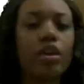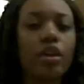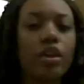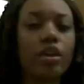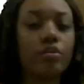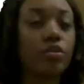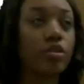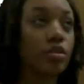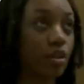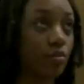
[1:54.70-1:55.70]
And I'm
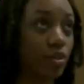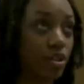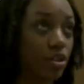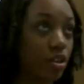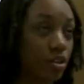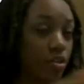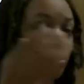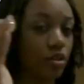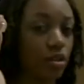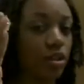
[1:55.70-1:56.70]
going to take my
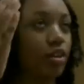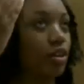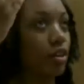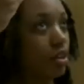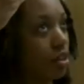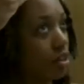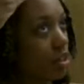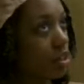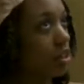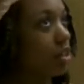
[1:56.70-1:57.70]
gel again
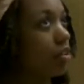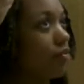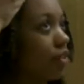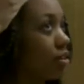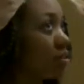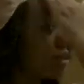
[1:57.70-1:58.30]
and fix